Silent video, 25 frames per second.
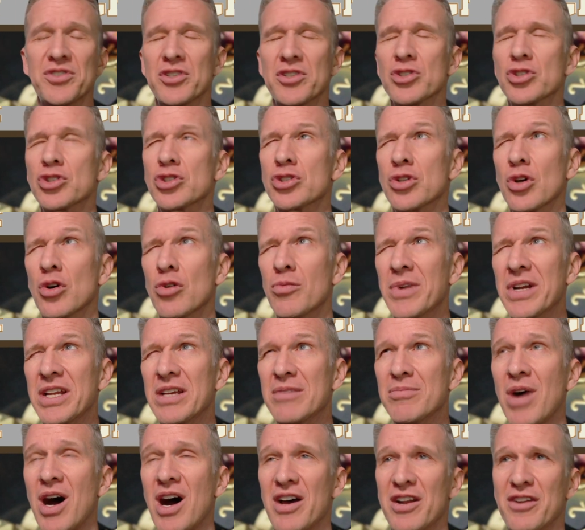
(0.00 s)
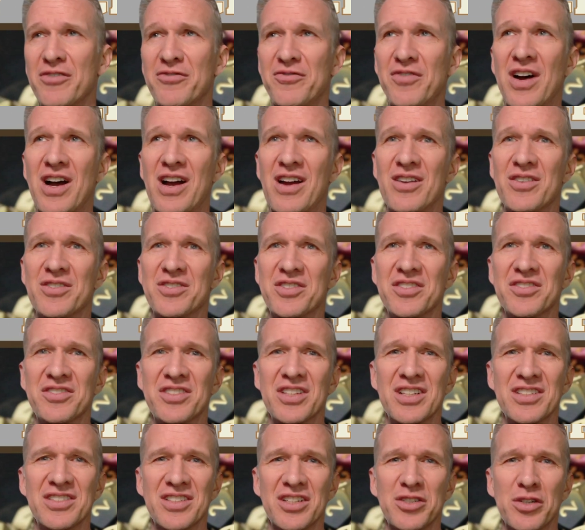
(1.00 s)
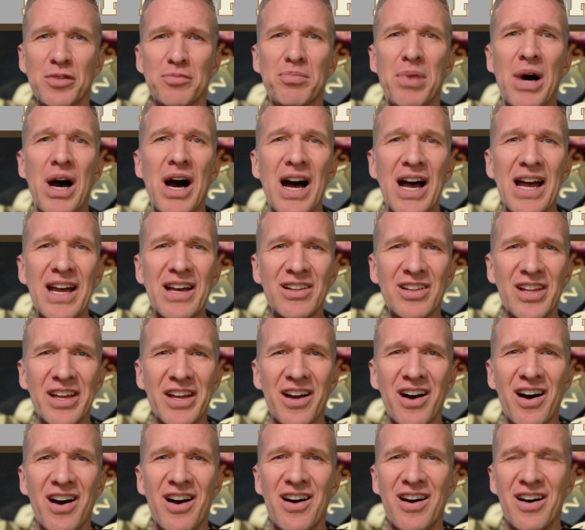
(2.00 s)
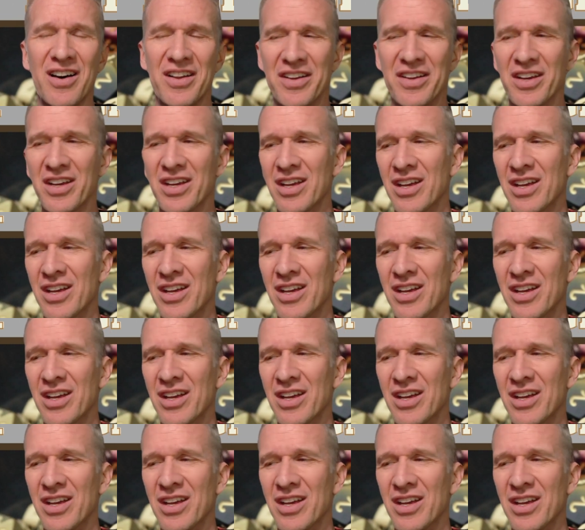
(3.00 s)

and so many modifiers and things that you're piling on.